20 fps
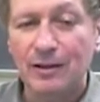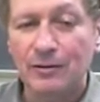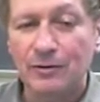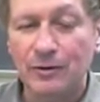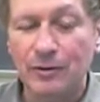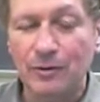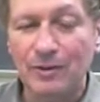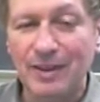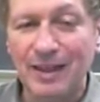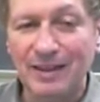
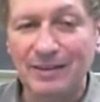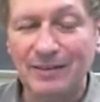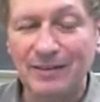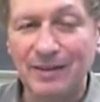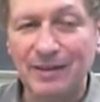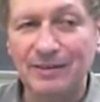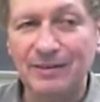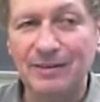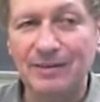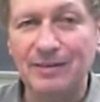So in that
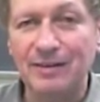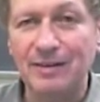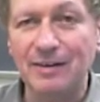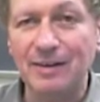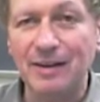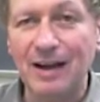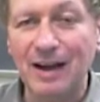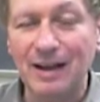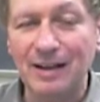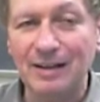sense, it's a
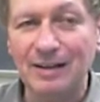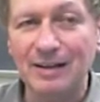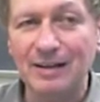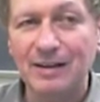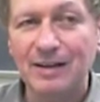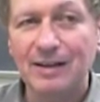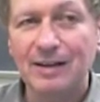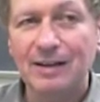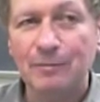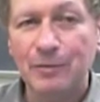
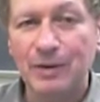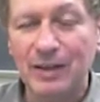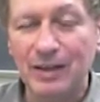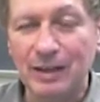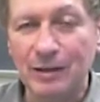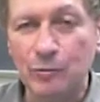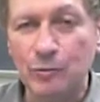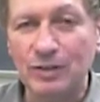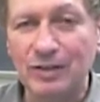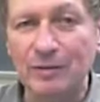
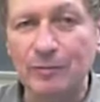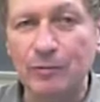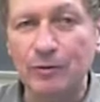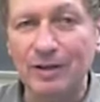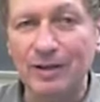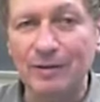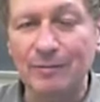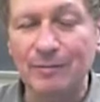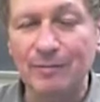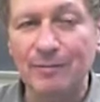
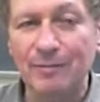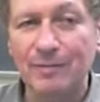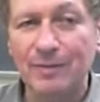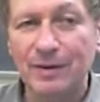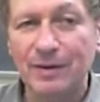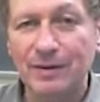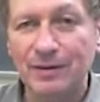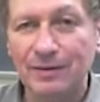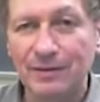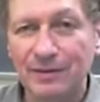non-equilibrium
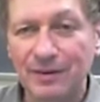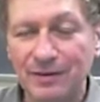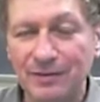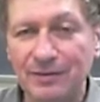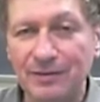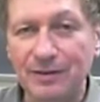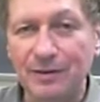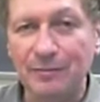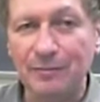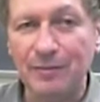
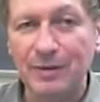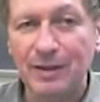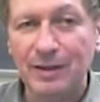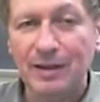system,